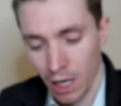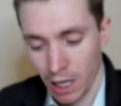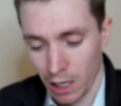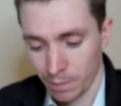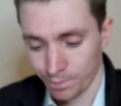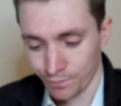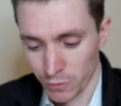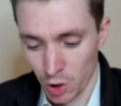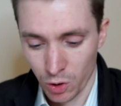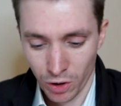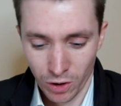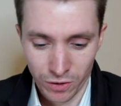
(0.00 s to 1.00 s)
Um,
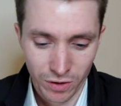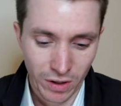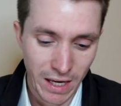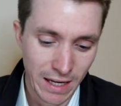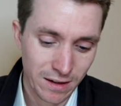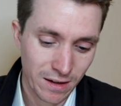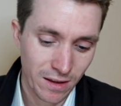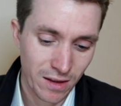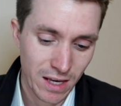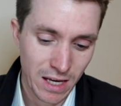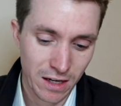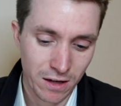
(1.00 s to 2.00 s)
you can also get
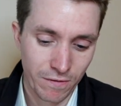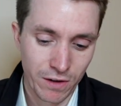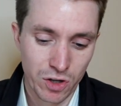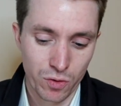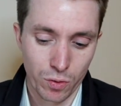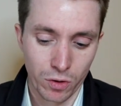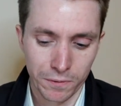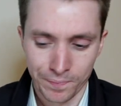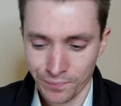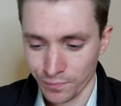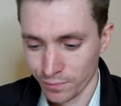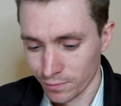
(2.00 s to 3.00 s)
the individual
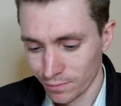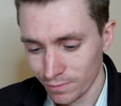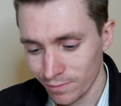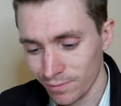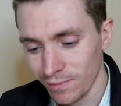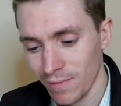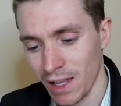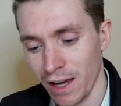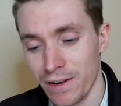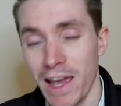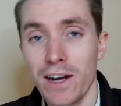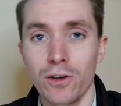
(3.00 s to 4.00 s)

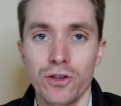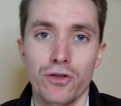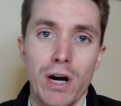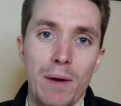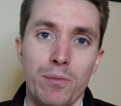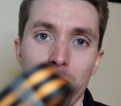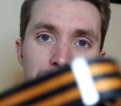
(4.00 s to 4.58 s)
NATO strap,